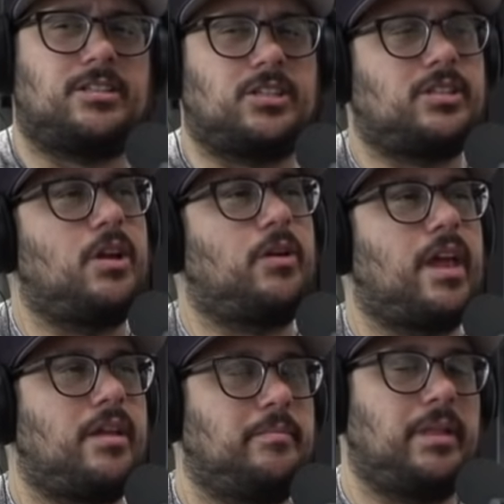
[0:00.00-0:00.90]
just the
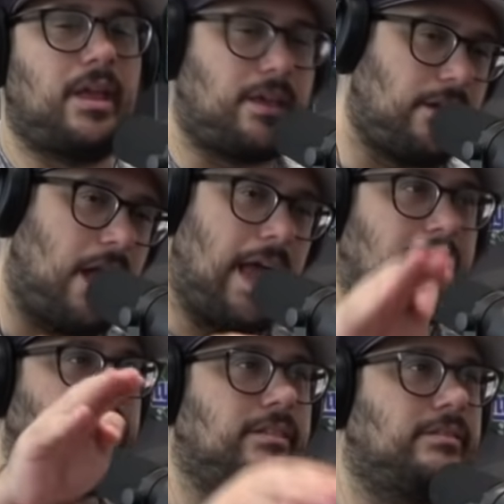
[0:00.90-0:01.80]
okay would be like I
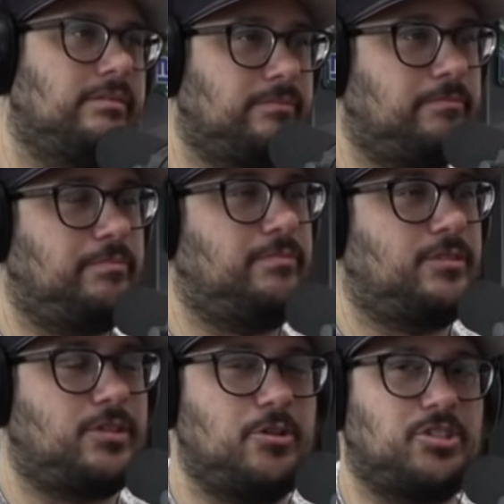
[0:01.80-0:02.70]
can do